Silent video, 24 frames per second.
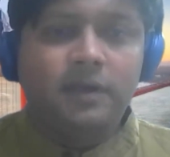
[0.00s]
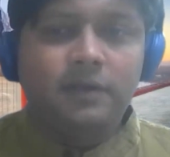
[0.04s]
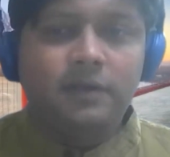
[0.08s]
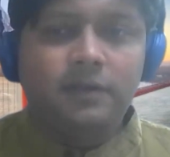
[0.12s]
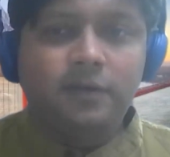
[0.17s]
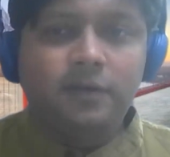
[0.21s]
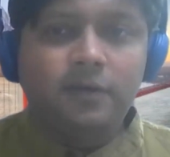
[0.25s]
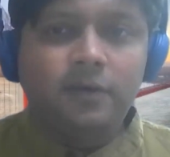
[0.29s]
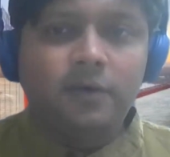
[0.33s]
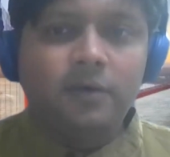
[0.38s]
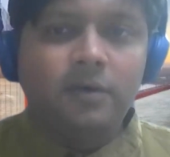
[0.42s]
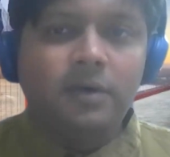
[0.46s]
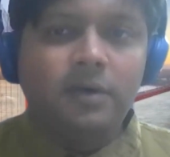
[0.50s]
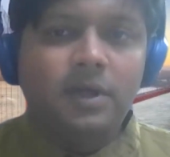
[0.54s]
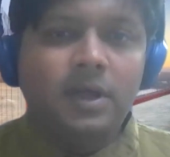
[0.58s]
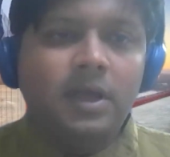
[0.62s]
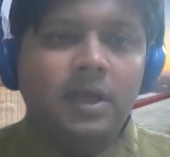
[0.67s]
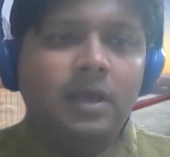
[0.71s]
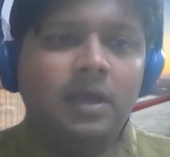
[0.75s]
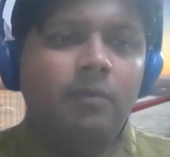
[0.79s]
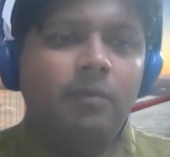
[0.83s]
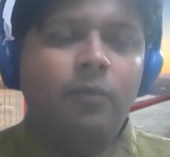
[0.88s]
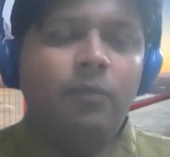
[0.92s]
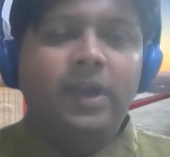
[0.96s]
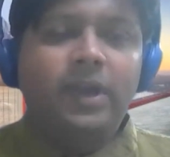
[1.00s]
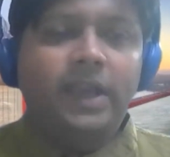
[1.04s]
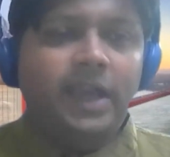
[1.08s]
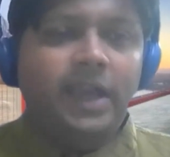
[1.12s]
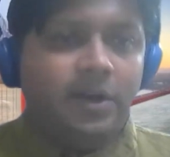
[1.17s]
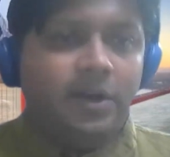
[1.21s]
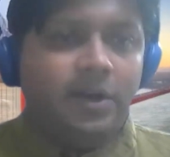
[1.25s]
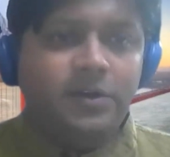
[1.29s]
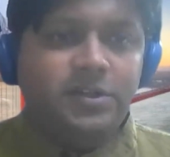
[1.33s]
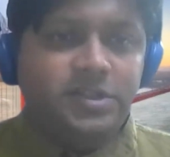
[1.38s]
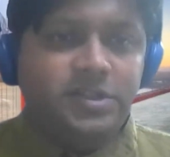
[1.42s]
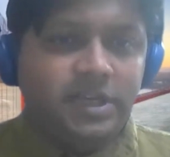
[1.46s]
So we
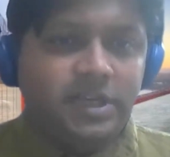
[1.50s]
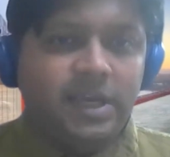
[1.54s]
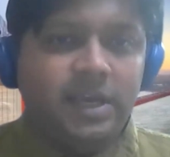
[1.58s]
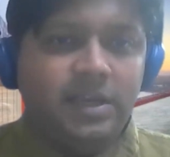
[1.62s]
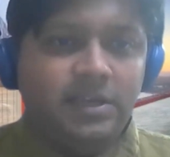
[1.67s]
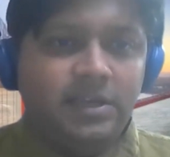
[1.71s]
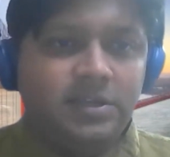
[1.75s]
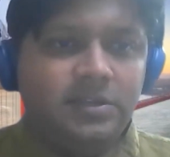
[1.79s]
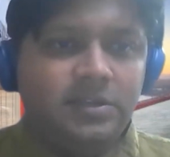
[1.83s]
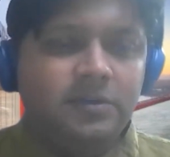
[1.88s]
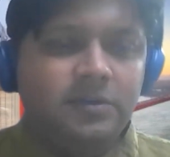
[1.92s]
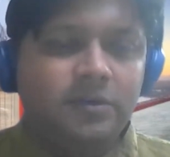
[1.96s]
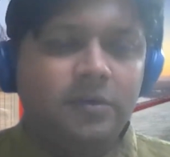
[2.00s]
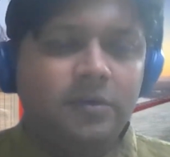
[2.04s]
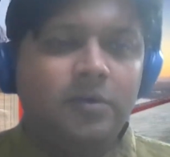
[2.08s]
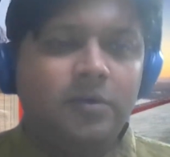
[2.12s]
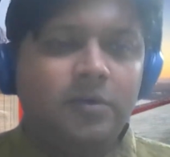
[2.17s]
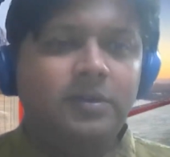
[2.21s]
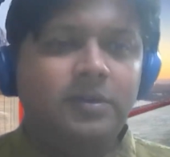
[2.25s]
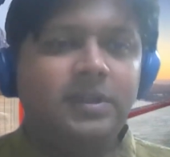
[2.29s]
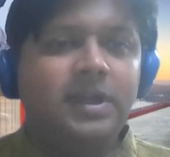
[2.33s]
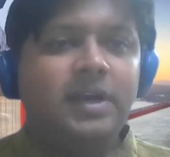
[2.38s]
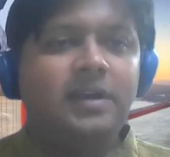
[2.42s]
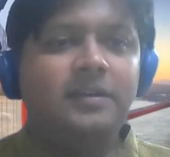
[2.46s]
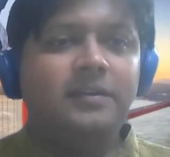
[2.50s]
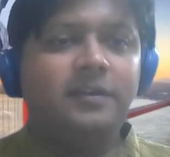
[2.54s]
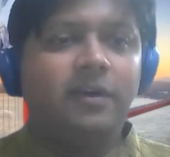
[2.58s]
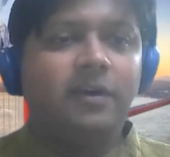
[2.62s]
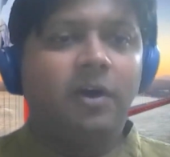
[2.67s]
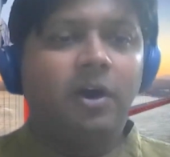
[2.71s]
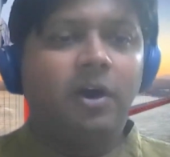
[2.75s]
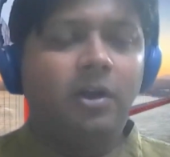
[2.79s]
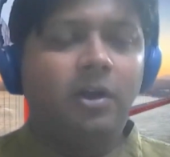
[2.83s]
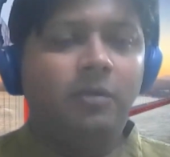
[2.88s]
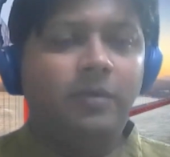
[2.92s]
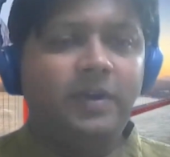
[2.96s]
cannot change, so there is
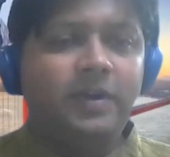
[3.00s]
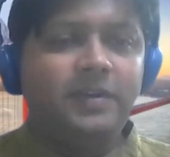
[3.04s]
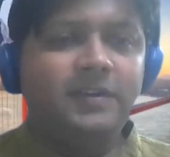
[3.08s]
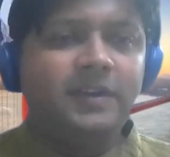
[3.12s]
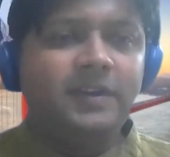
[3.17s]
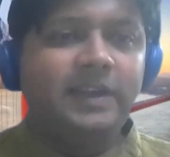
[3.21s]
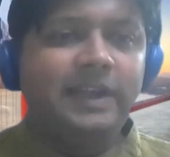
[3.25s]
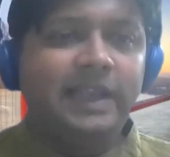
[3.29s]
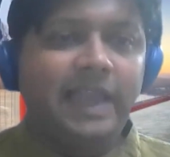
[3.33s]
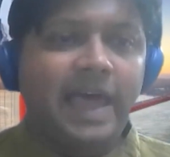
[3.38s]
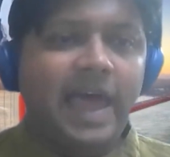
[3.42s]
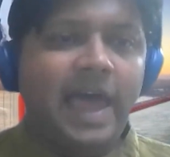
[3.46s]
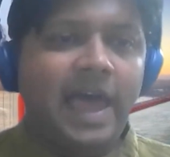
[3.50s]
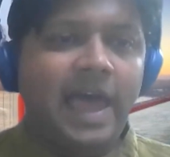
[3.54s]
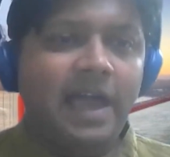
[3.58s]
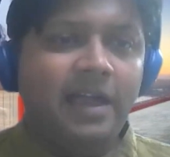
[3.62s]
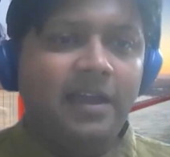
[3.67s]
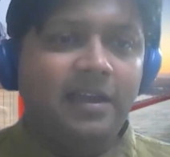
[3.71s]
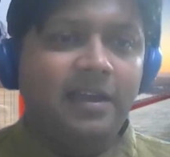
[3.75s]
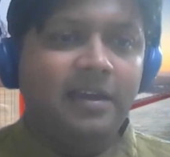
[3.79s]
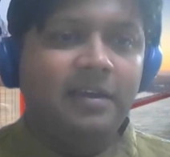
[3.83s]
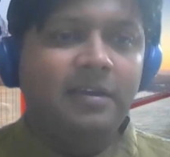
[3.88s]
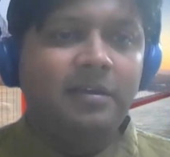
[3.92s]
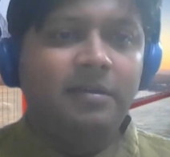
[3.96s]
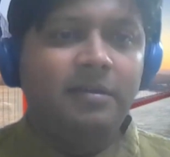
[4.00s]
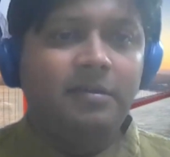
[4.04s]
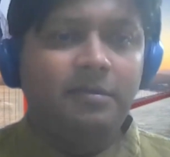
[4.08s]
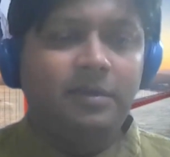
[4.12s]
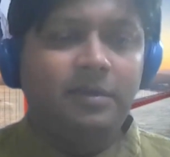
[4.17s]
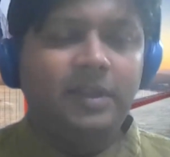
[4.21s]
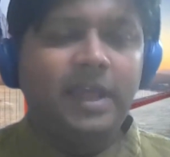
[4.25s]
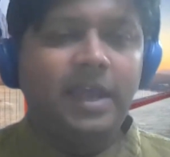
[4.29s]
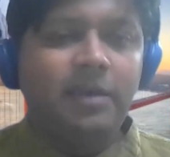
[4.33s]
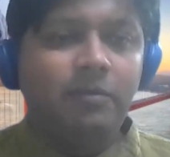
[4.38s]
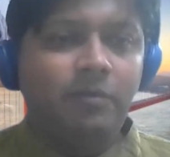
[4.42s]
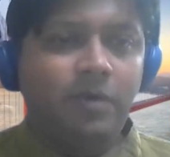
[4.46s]
always a lag
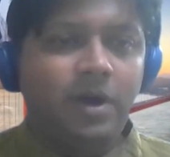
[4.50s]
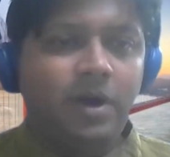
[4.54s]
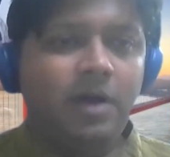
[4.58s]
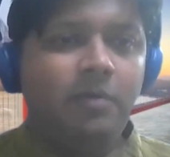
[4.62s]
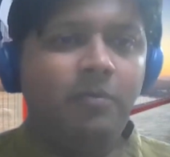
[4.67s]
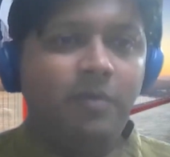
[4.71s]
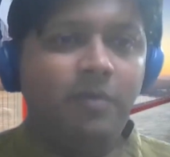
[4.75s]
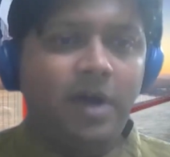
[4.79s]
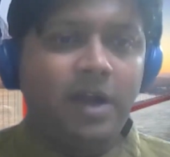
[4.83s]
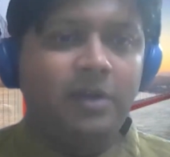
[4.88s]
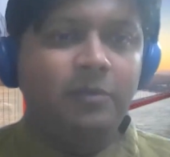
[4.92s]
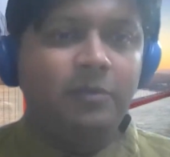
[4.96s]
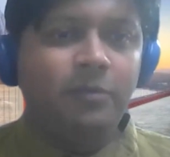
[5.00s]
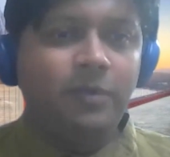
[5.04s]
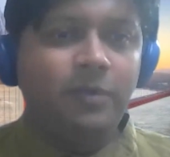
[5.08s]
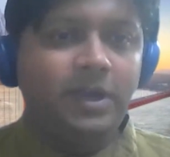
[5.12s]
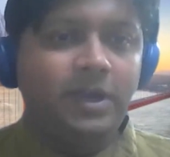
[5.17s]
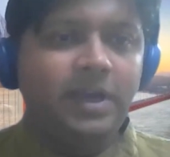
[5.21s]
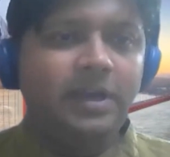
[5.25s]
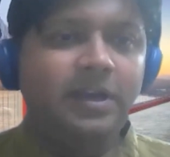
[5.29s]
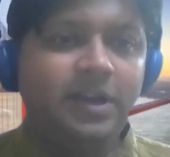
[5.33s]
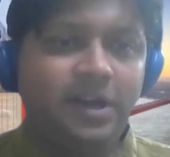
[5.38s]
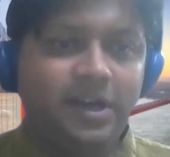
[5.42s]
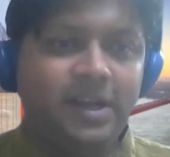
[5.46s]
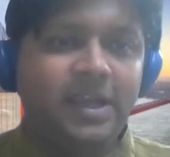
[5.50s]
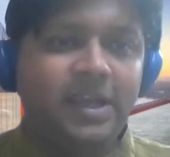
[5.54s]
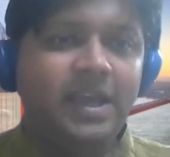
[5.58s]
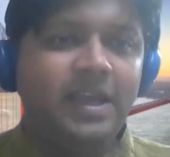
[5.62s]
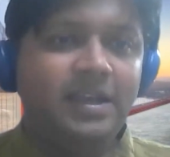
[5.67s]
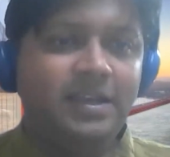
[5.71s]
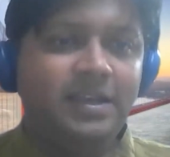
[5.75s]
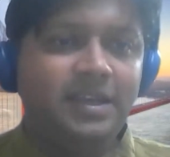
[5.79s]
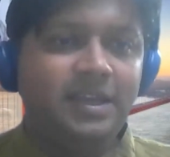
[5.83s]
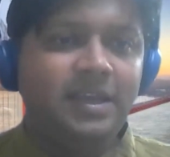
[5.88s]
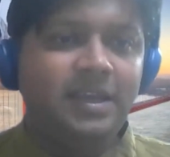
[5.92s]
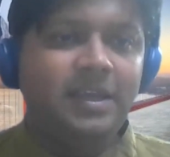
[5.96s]
than what we are
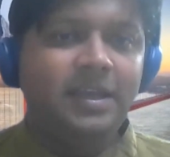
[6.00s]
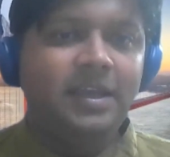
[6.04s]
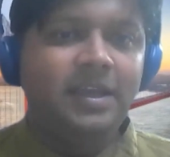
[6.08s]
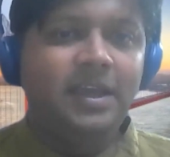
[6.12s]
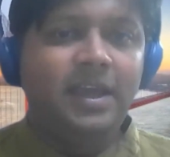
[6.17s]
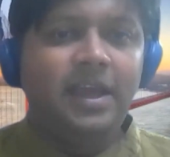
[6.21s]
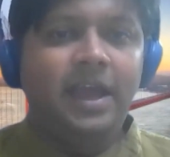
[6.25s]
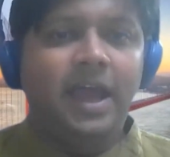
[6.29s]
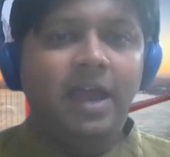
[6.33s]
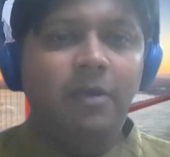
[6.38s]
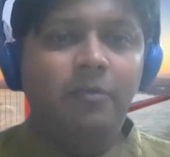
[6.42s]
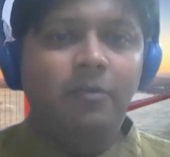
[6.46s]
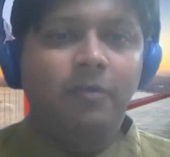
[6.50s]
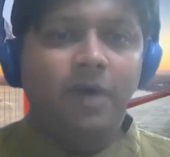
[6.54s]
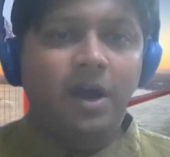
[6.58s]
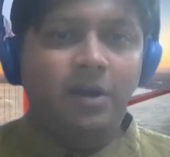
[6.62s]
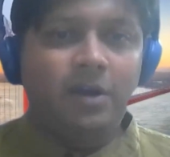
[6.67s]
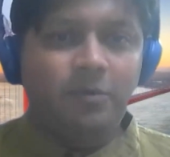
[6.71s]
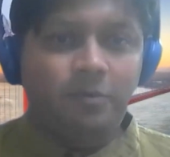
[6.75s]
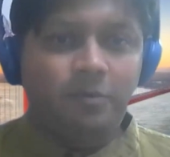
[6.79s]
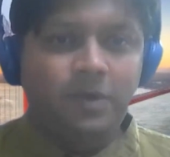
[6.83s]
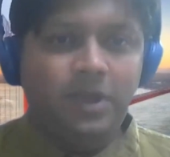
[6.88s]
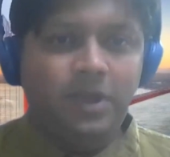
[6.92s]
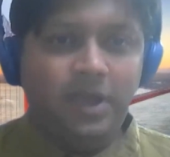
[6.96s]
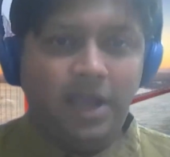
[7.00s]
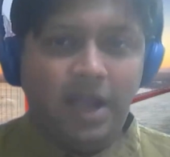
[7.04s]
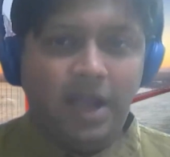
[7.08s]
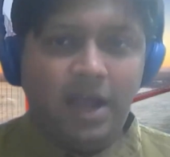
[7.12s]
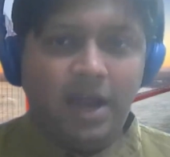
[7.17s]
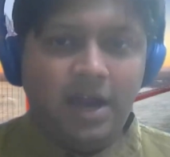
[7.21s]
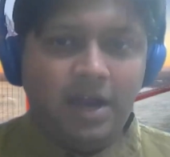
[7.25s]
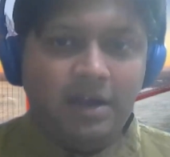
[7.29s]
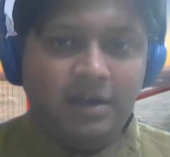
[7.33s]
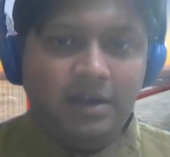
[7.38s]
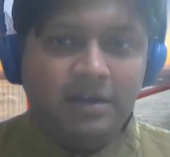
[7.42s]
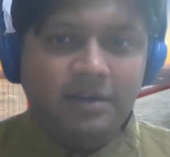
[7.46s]
creating and what we
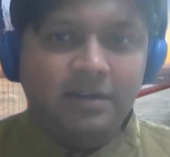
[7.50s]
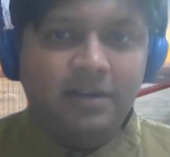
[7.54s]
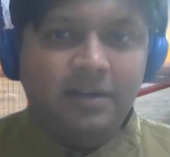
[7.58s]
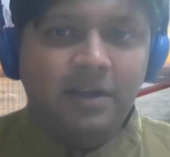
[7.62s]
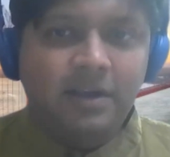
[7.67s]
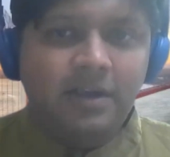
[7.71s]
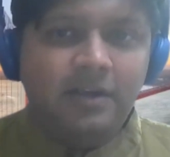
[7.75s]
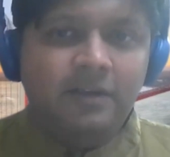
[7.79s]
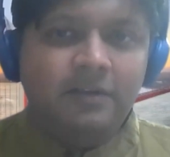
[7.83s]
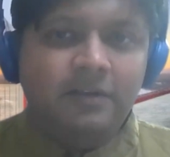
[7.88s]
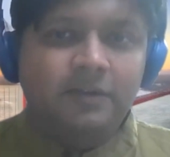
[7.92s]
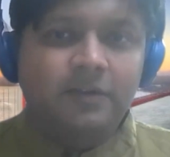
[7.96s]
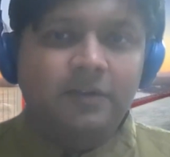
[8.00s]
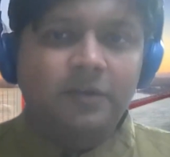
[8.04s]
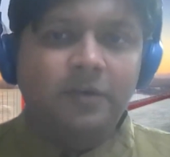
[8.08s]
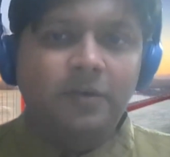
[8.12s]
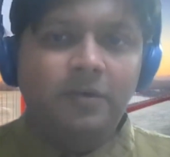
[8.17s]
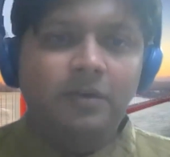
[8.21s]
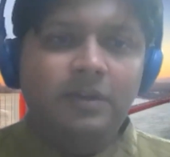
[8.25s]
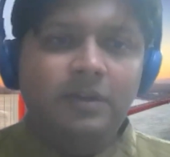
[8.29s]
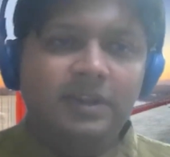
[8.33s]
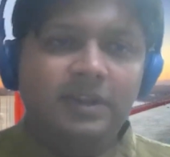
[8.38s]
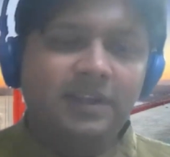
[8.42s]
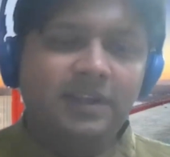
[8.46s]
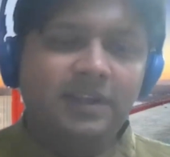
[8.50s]
are. So